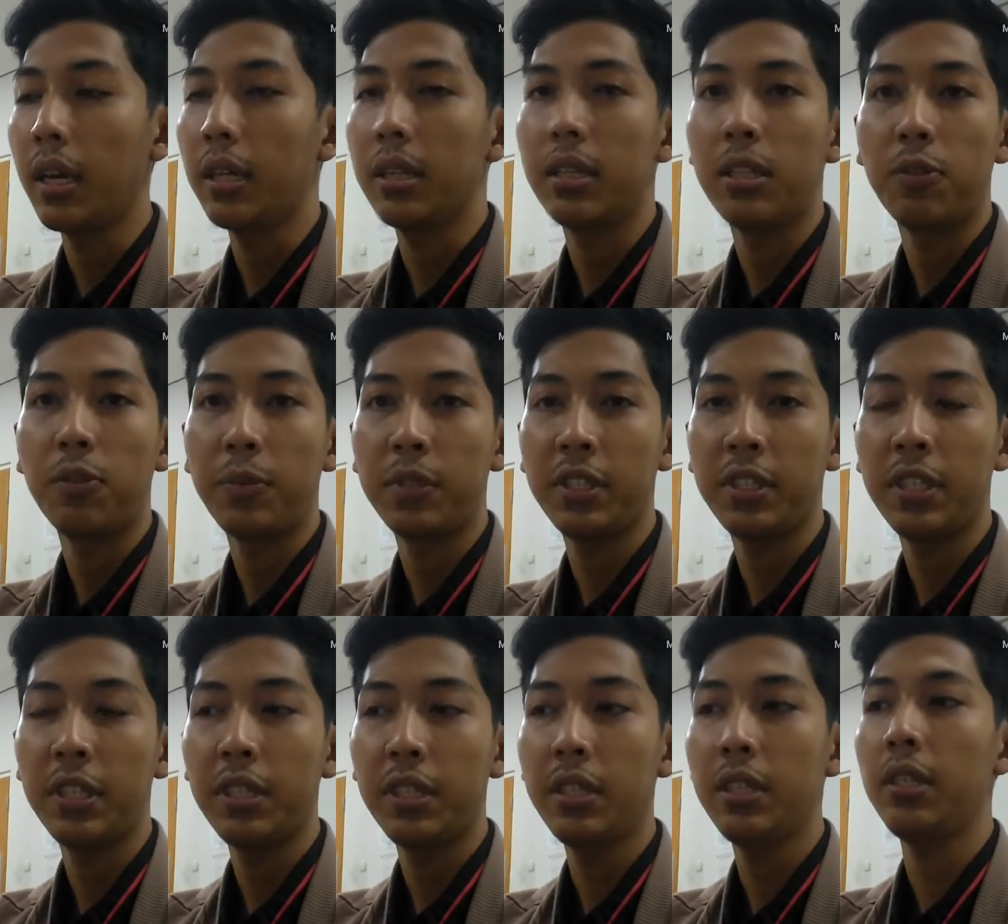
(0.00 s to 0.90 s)
at the
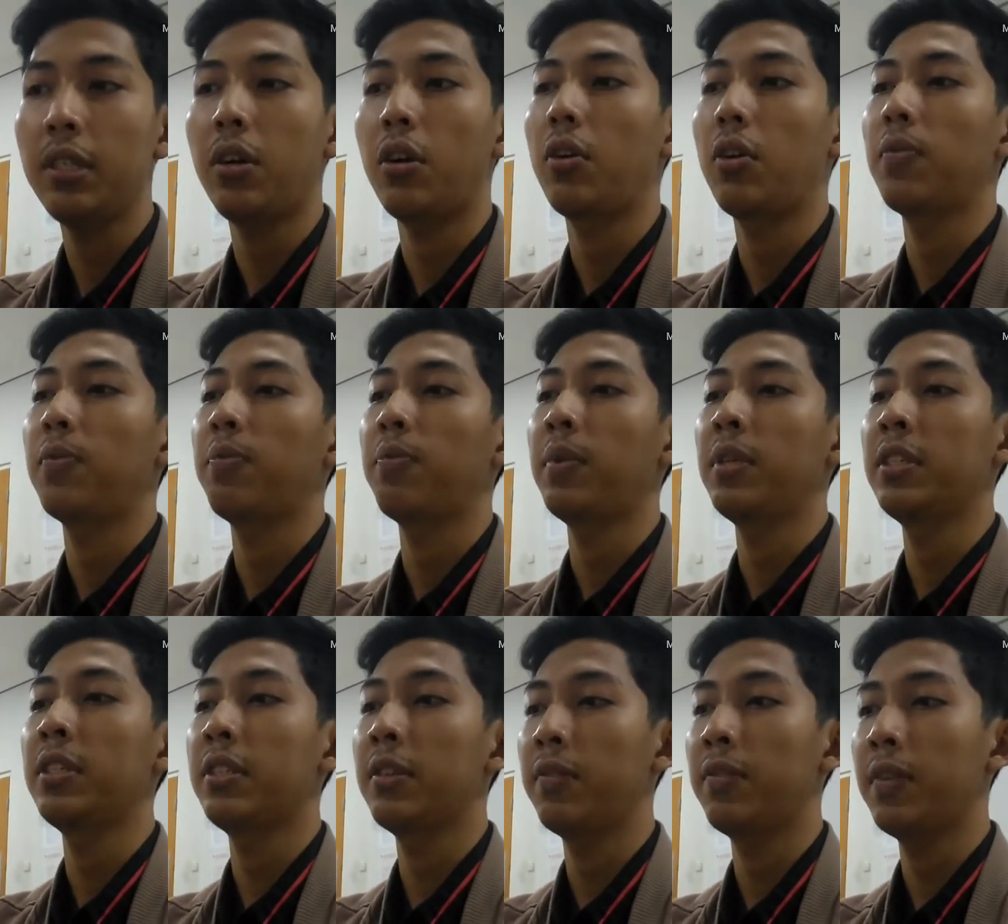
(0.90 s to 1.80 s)
University of
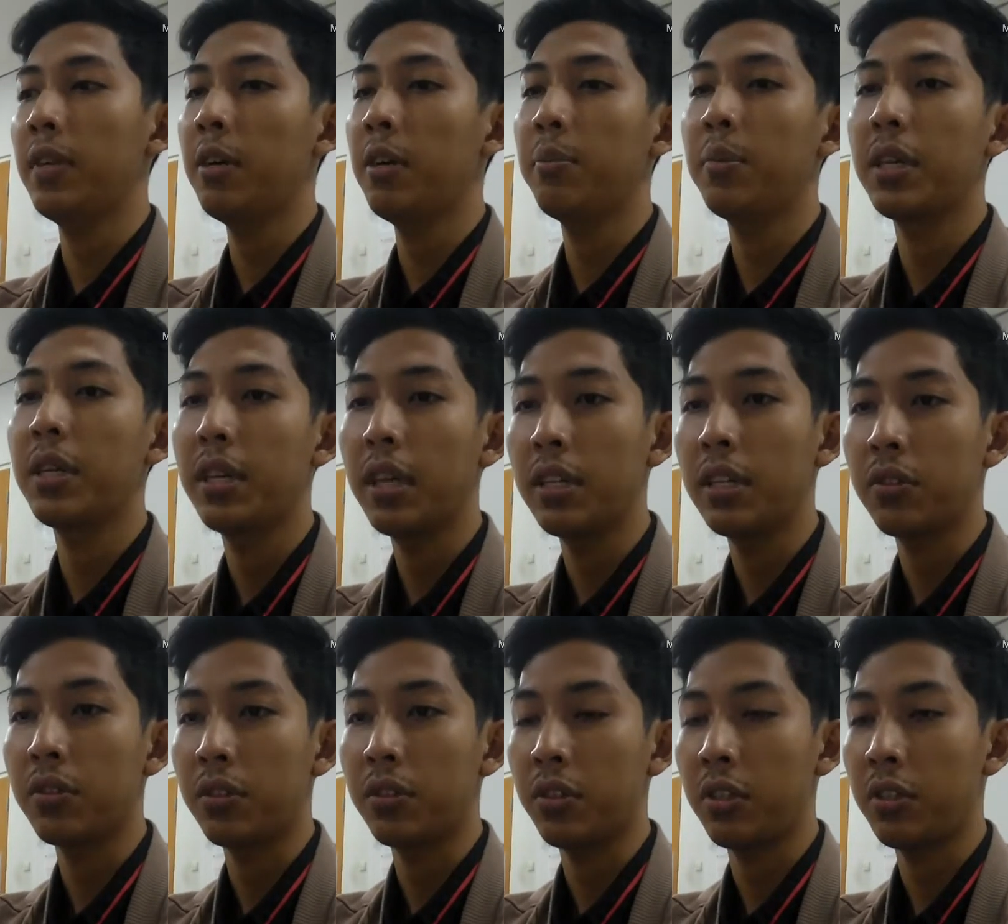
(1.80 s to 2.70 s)
Pennsylvania
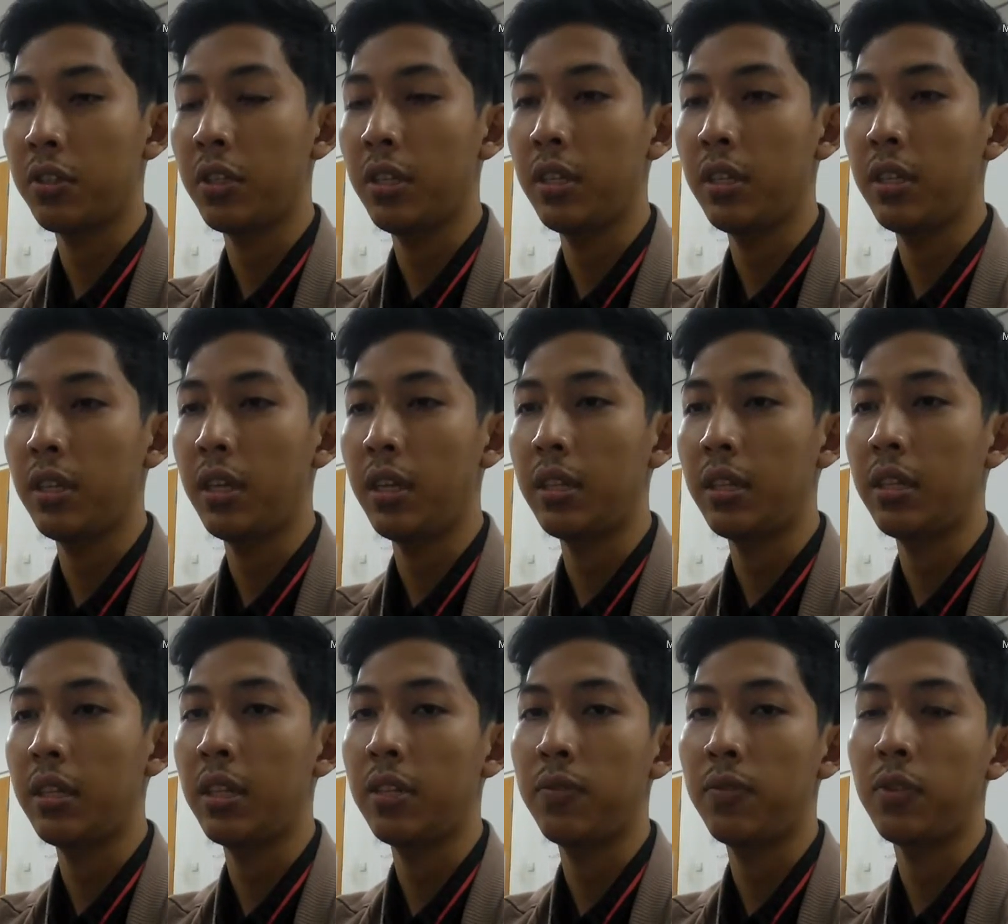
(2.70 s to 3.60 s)
began construction in
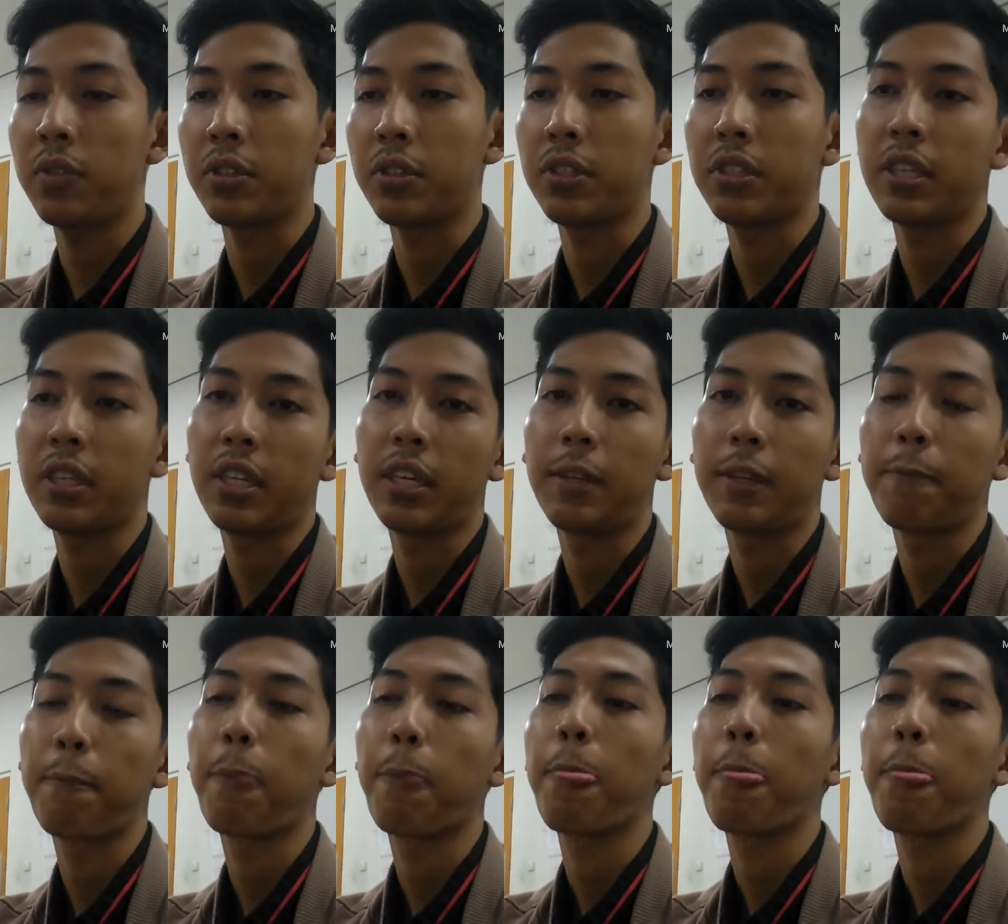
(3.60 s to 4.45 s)
1943.